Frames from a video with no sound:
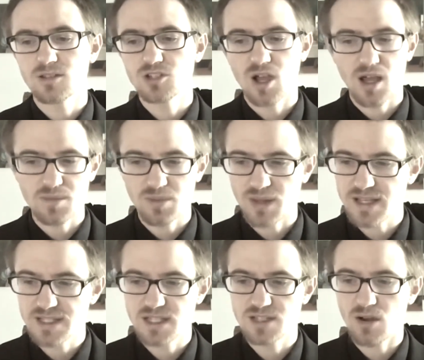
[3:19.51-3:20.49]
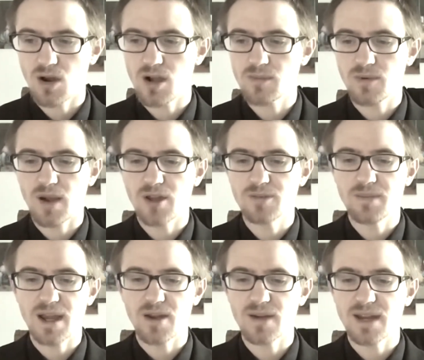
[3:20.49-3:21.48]
John placed his arm around
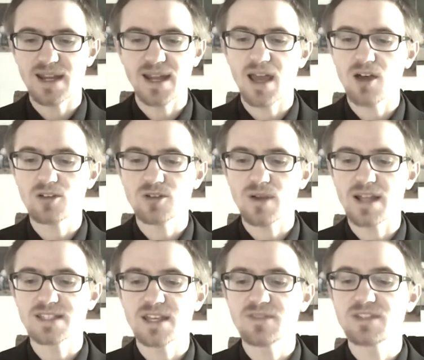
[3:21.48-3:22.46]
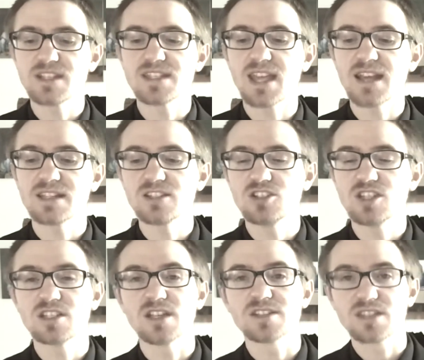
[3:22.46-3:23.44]
Mary and held her as if to say to
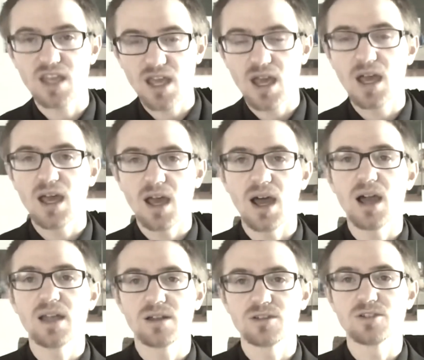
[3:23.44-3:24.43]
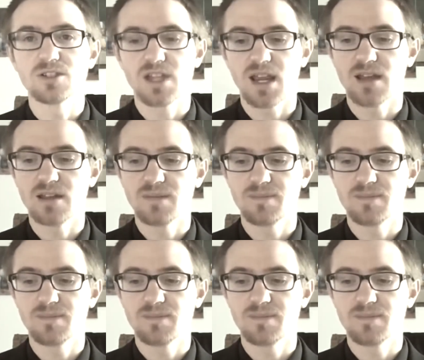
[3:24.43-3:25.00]
Jesus, I understand.